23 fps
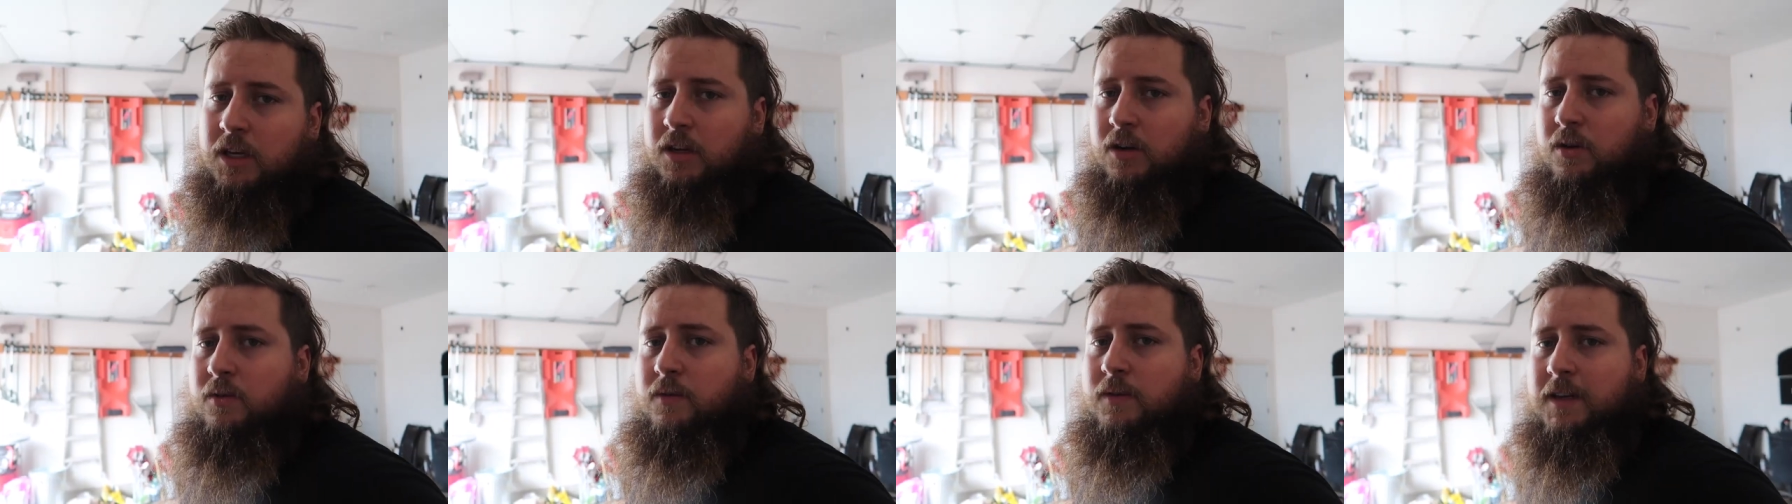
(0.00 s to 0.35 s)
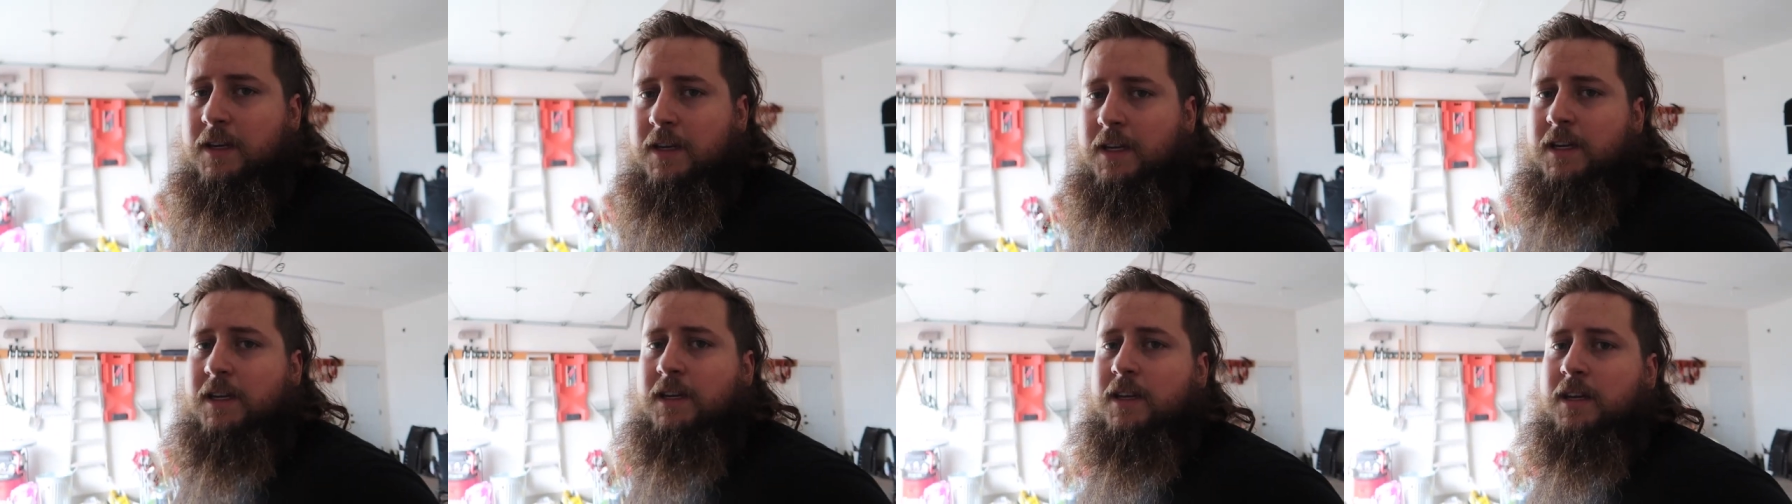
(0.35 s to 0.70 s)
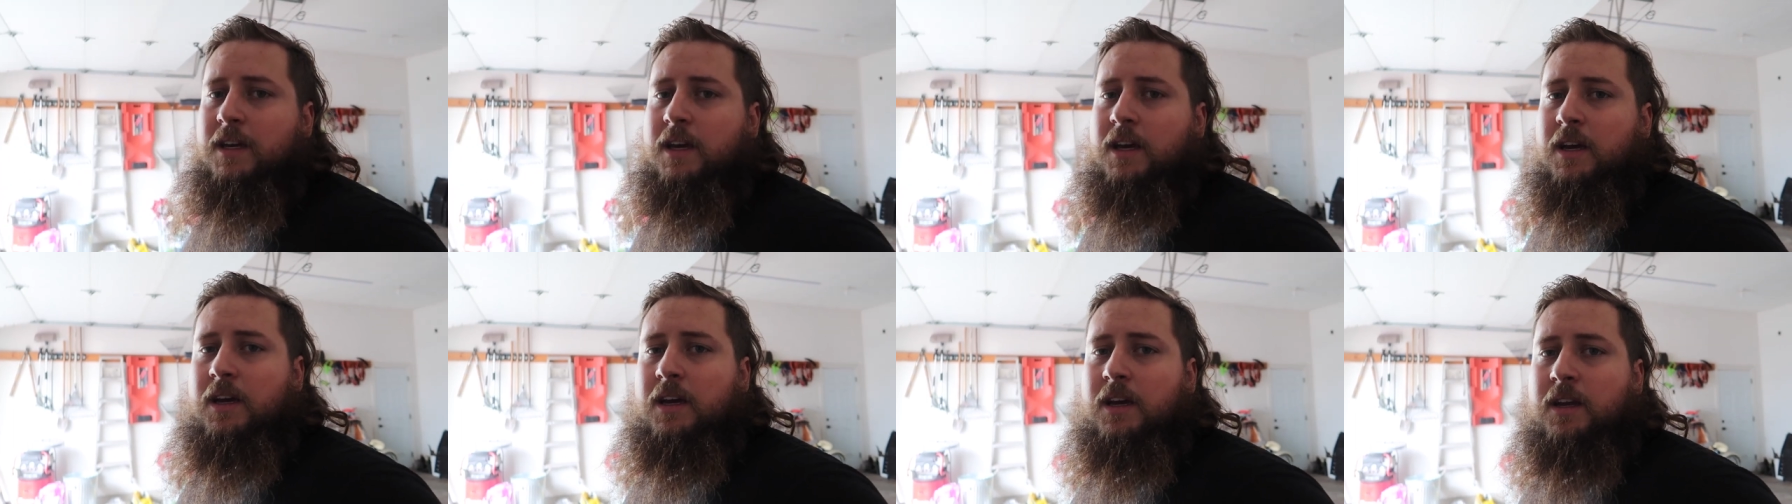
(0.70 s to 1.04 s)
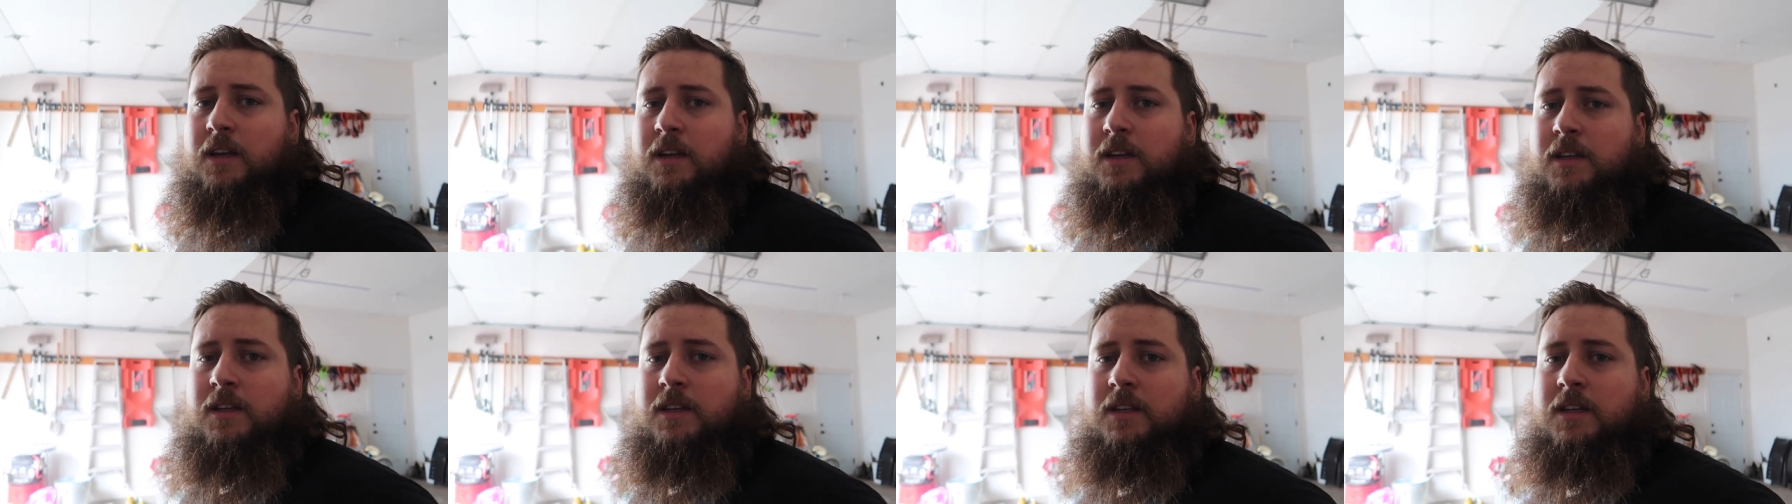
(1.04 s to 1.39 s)
You don't need
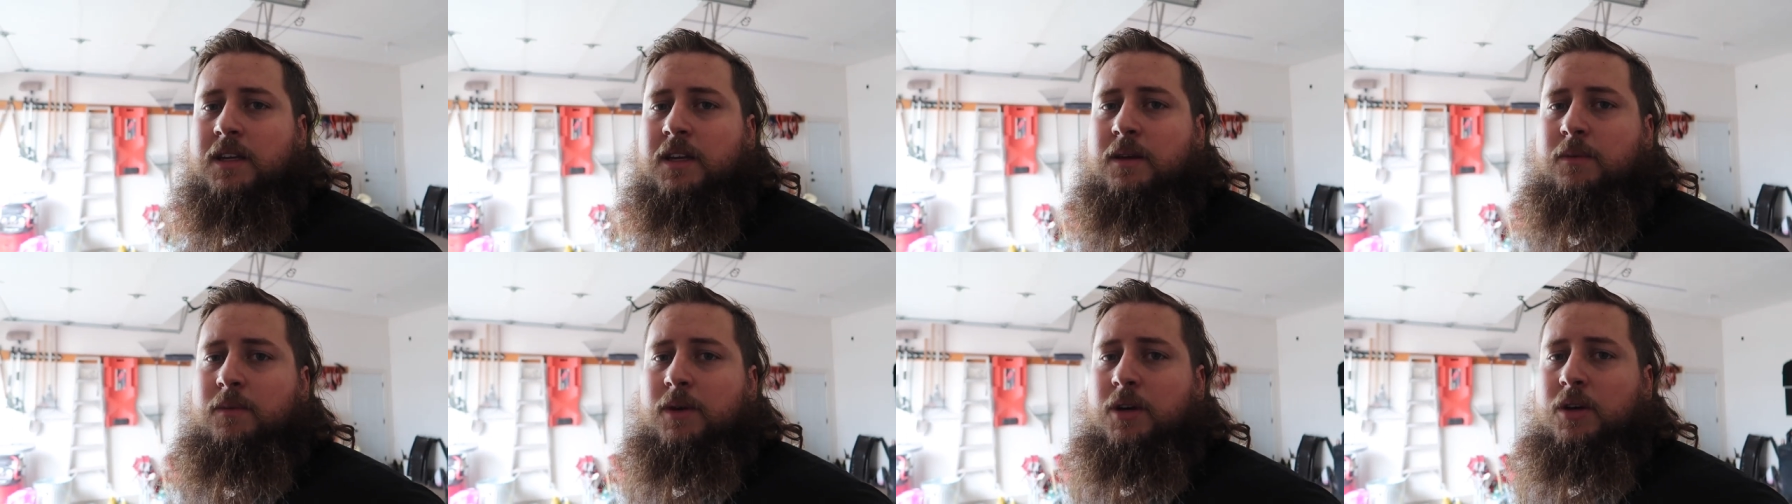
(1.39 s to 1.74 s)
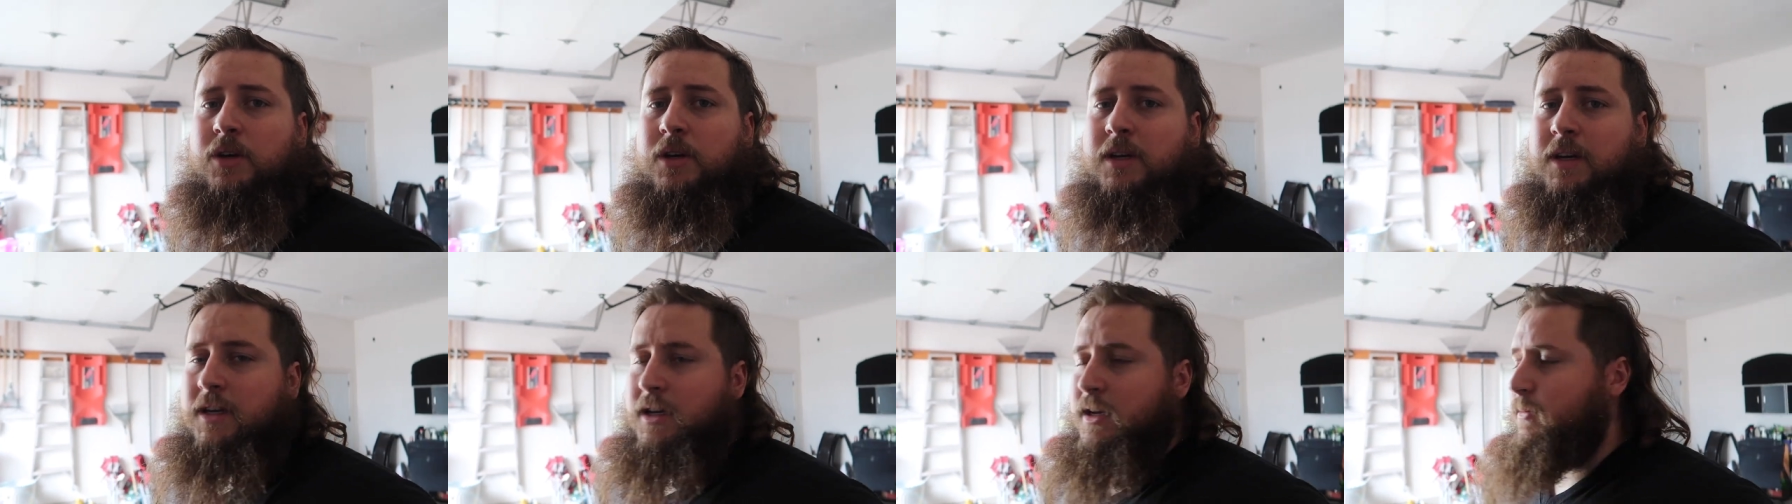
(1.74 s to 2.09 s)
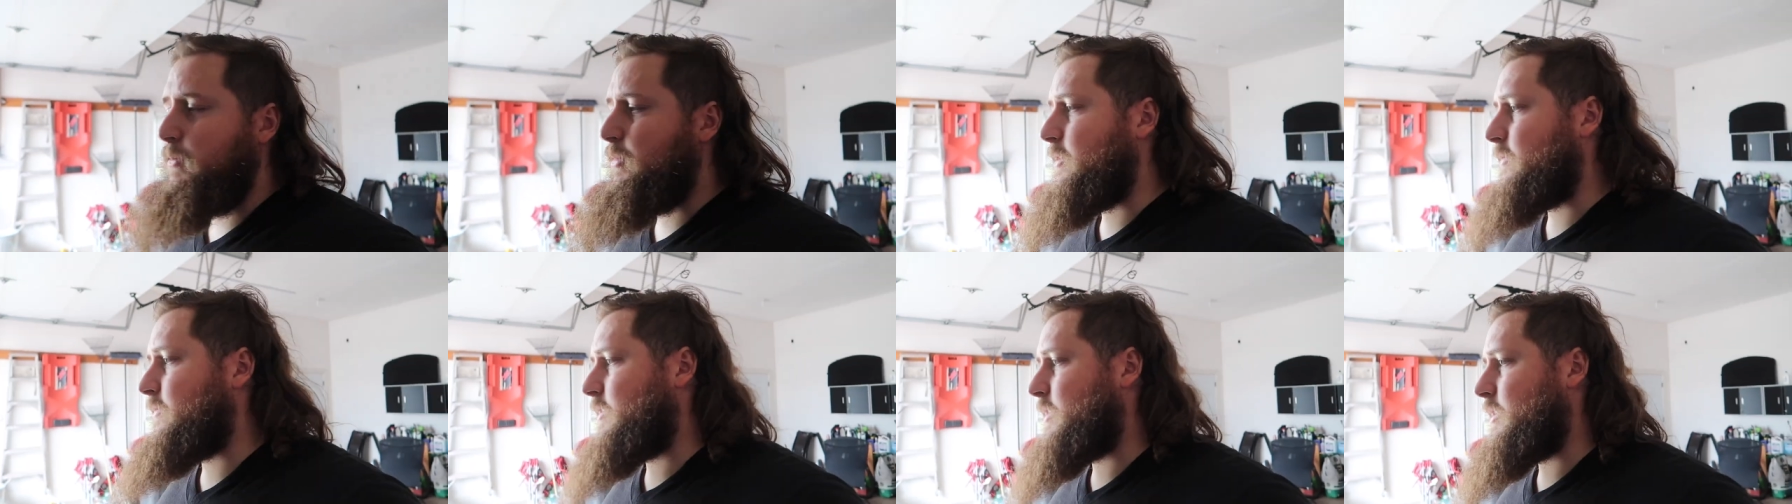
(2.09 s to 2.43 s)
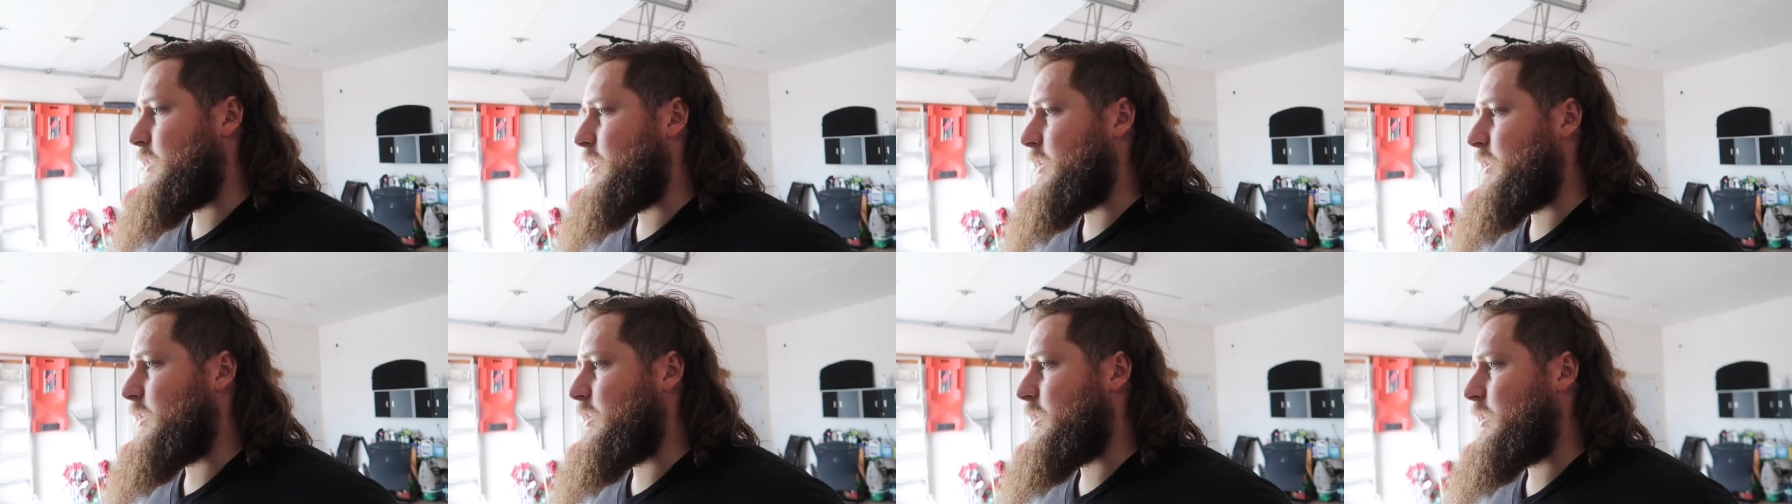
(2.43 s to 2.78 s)
to see me hooking up
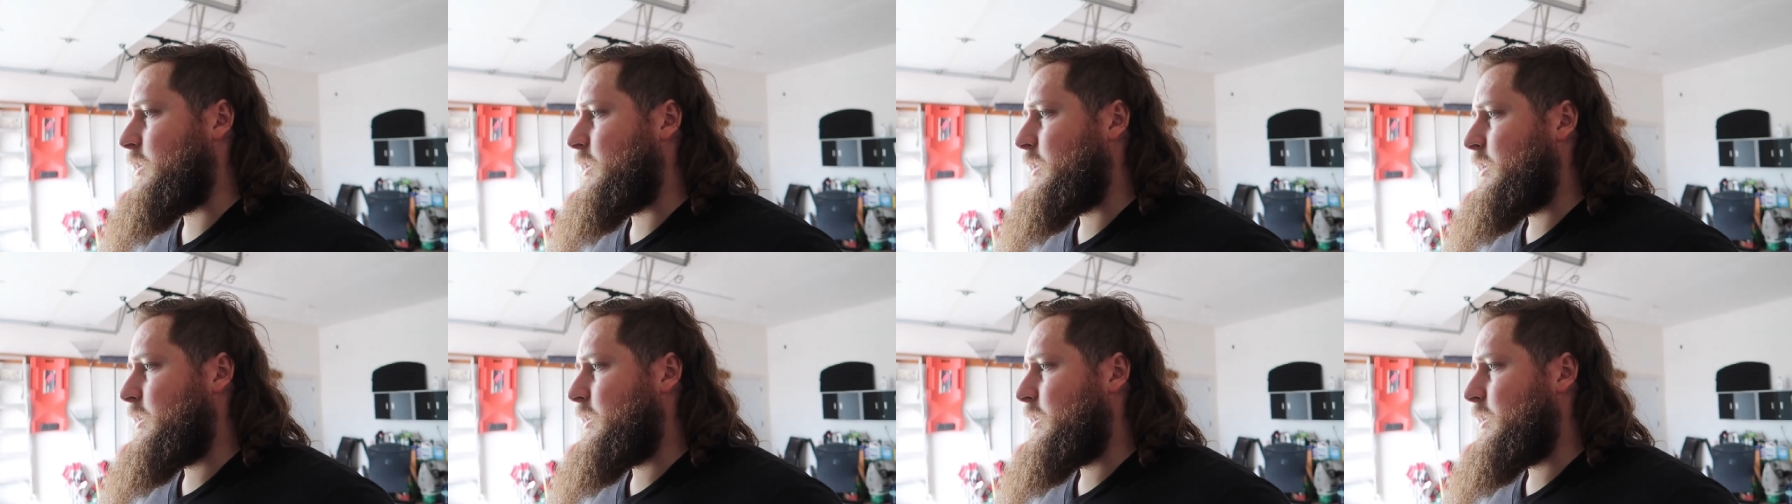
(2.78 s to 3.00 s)
everything.